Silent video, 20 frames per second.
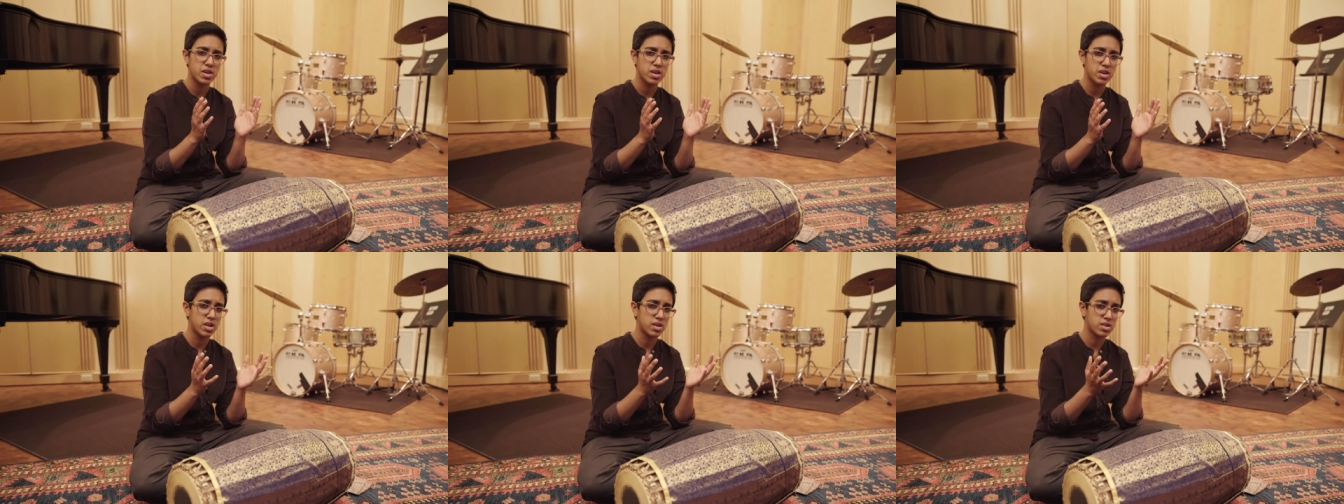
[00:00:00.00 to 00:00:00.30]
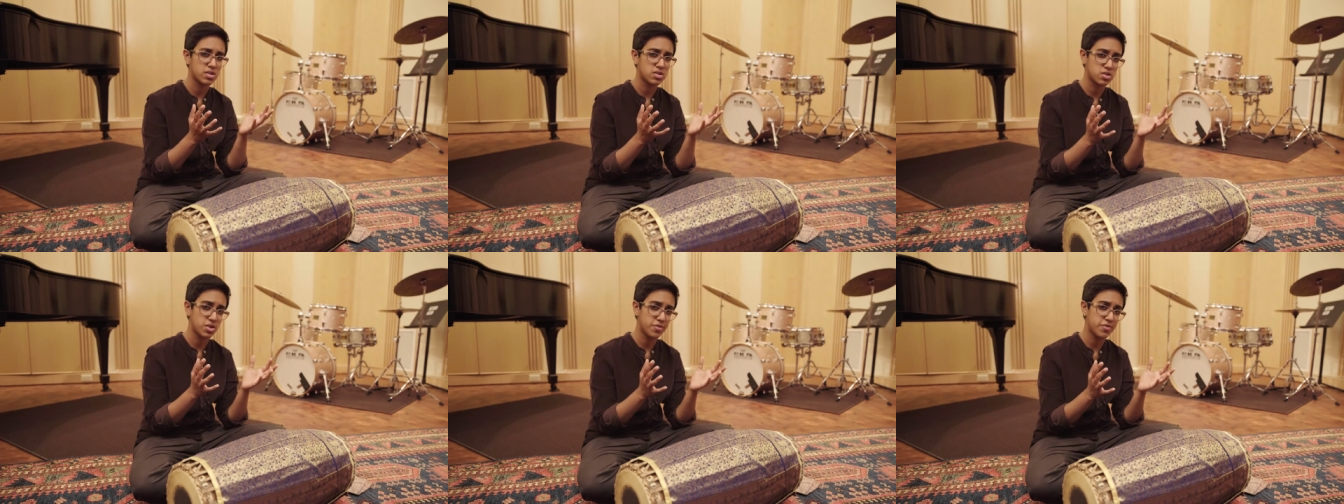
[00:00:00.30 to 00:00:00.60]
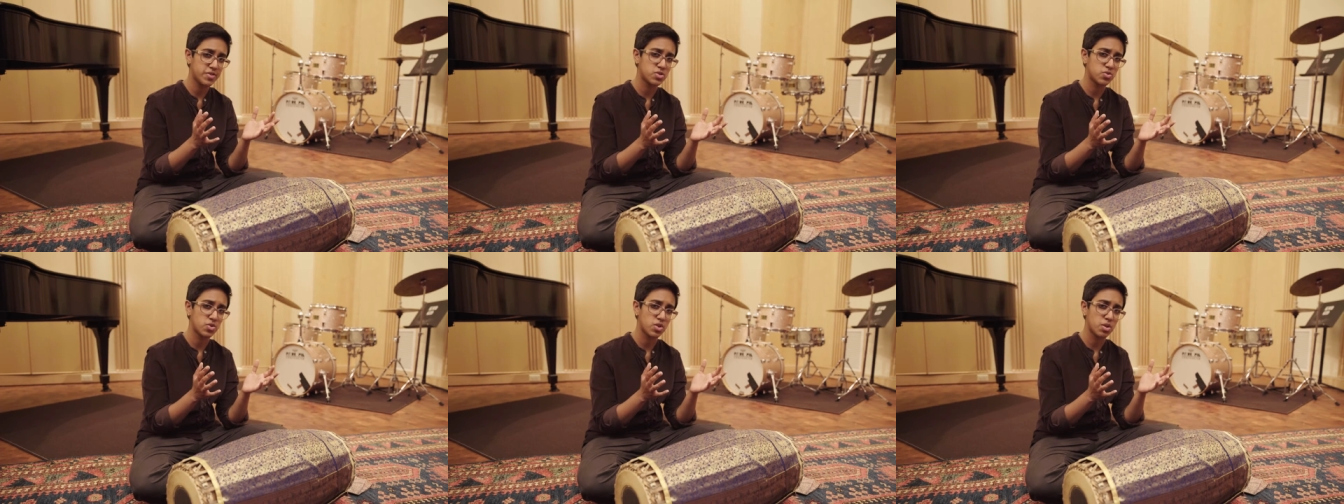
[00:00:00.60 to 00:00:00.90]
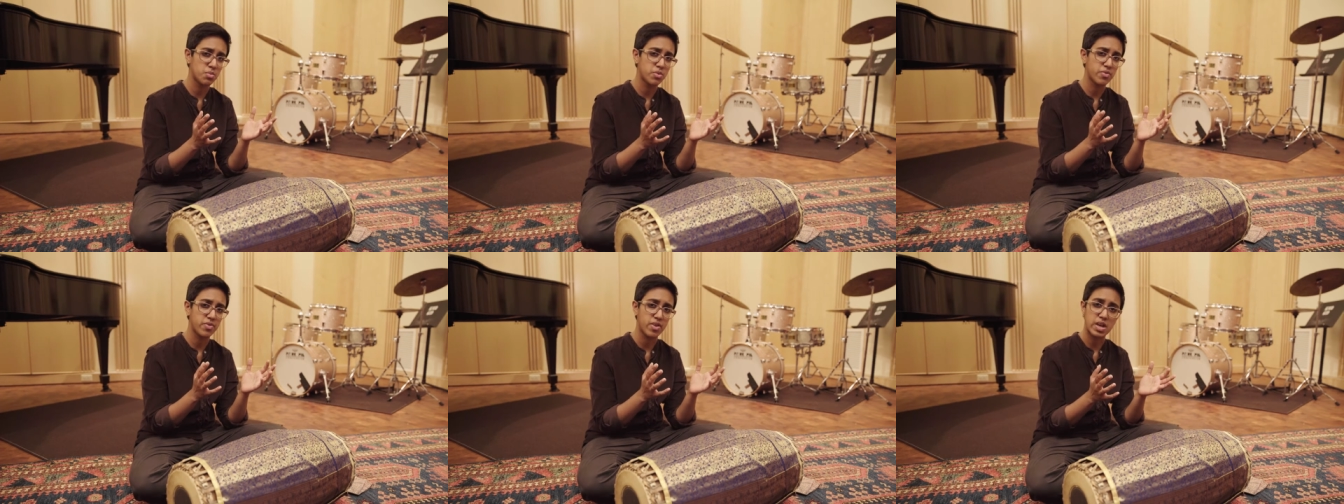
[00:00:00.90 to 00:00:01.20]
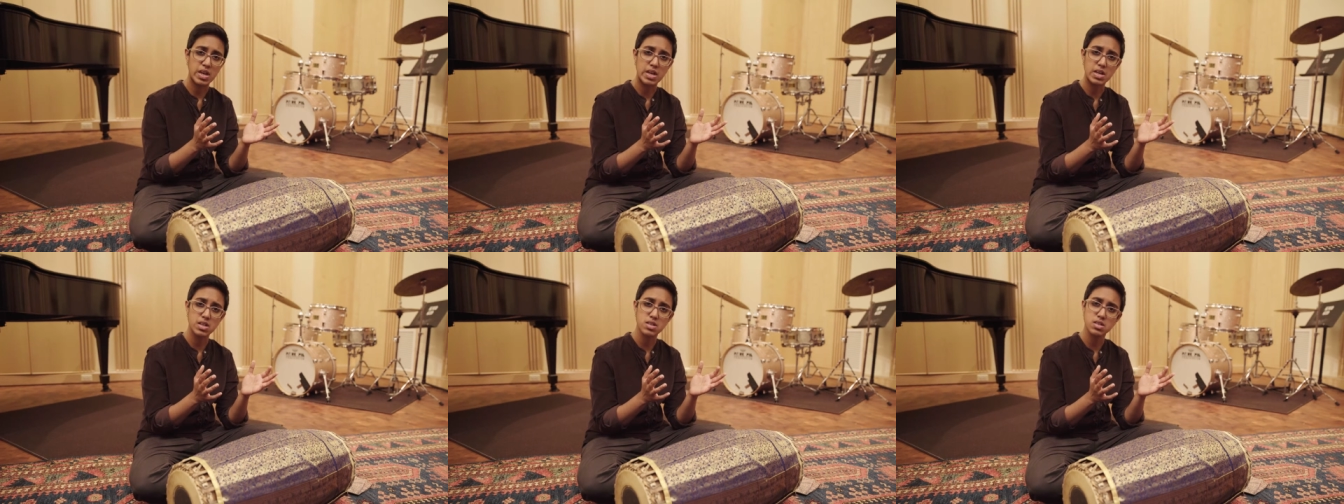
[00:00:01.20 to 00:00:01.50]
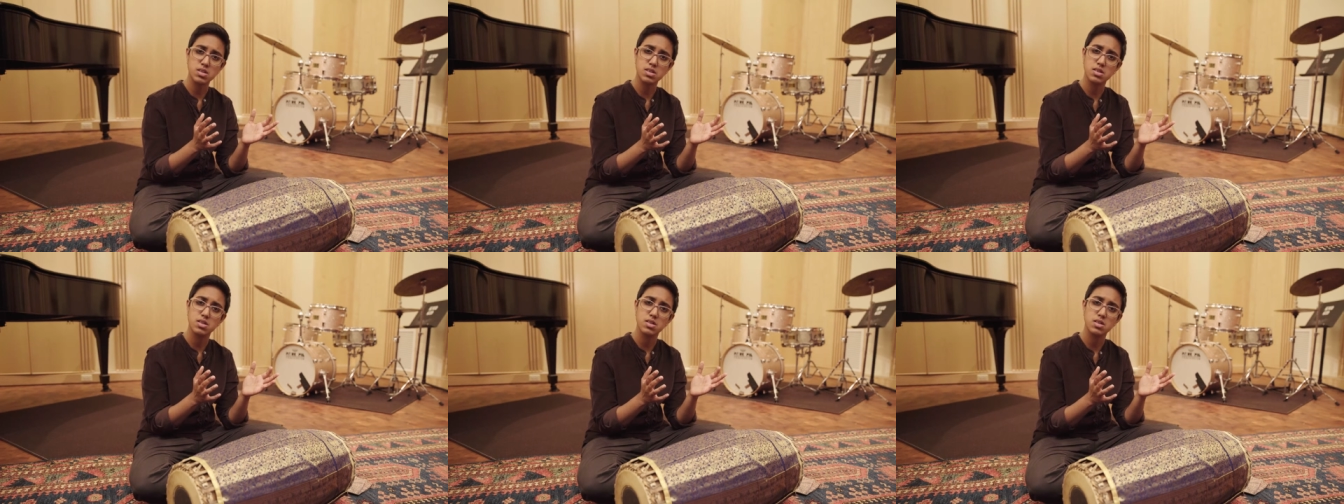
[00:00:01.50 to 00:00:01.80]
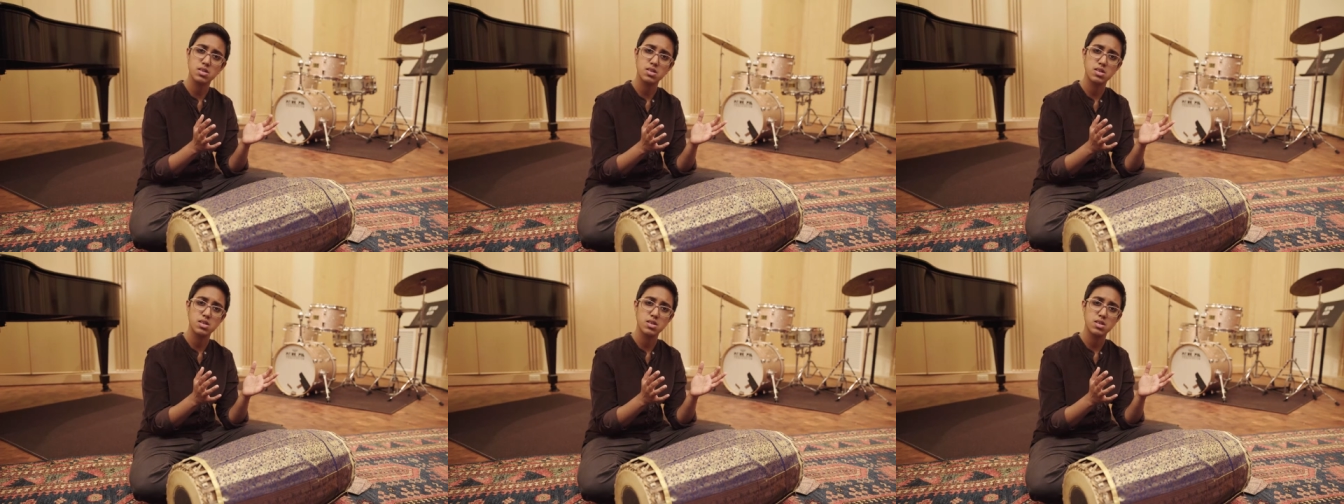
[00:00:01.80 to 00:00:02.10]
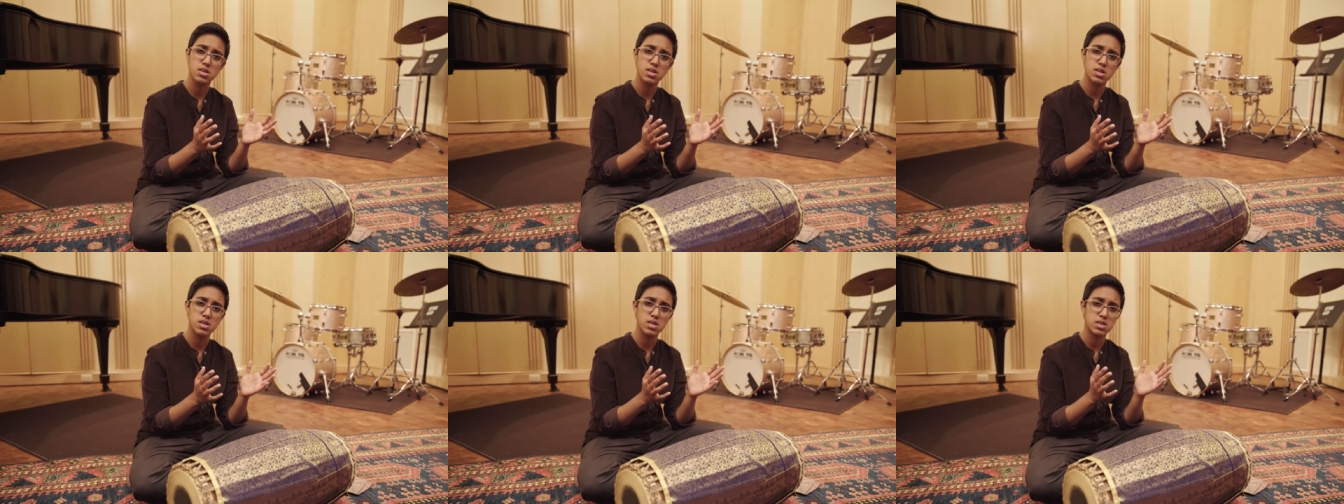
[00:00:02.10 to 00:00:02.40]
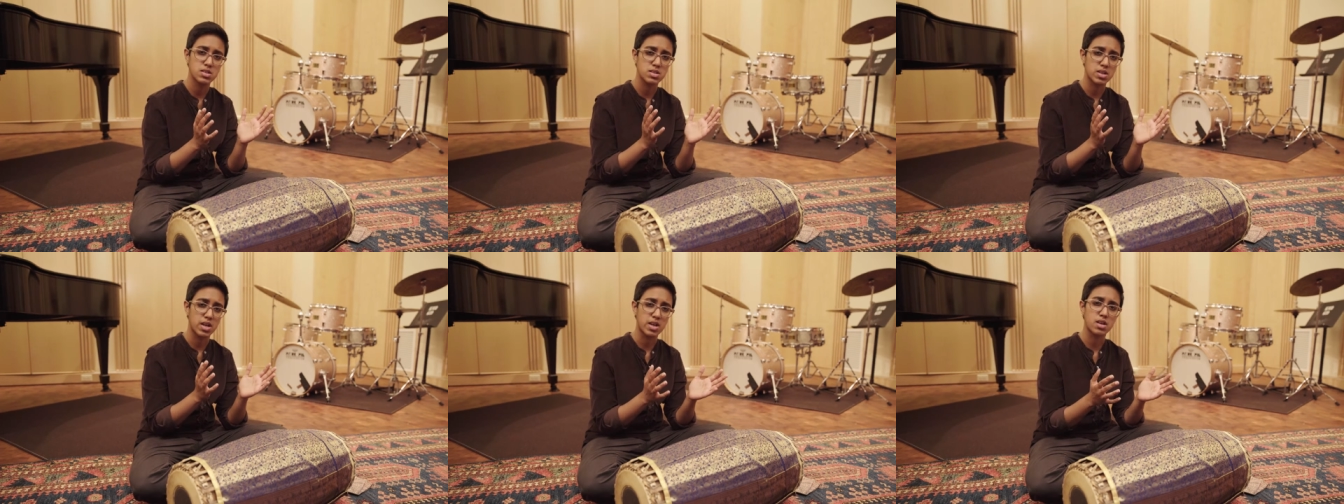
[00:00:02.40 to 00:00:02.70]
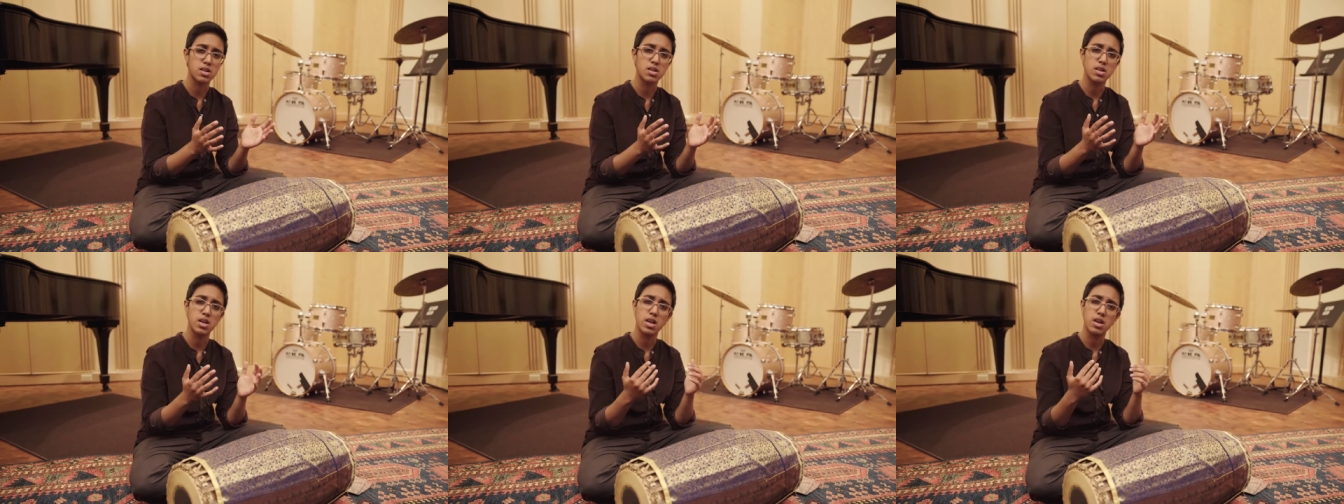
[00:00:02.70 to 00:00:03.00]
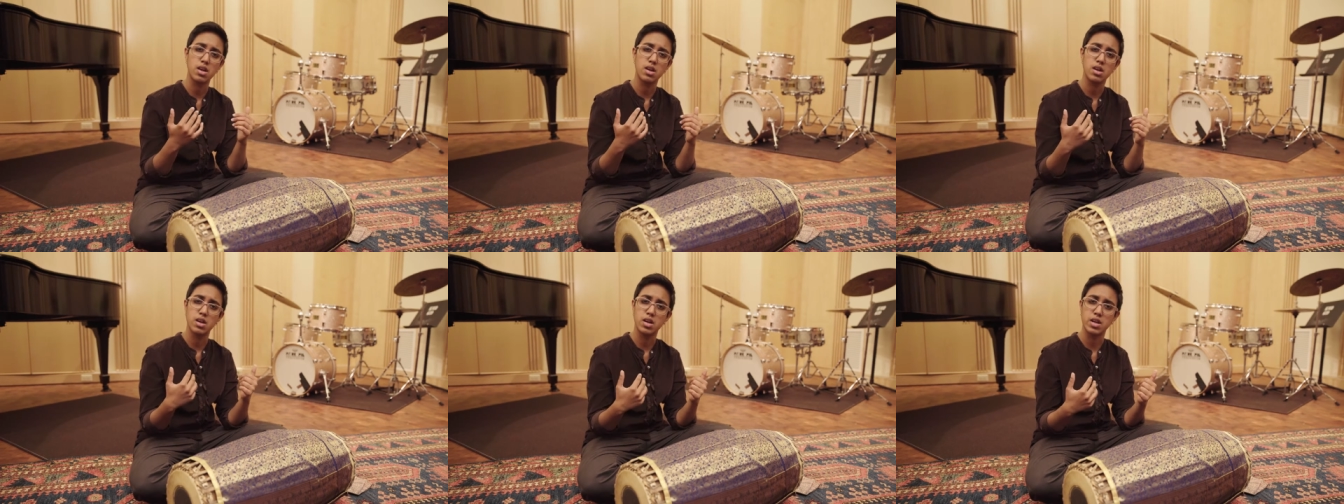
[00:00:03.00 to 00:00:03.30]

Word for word: a surface rhythm of 8 cycling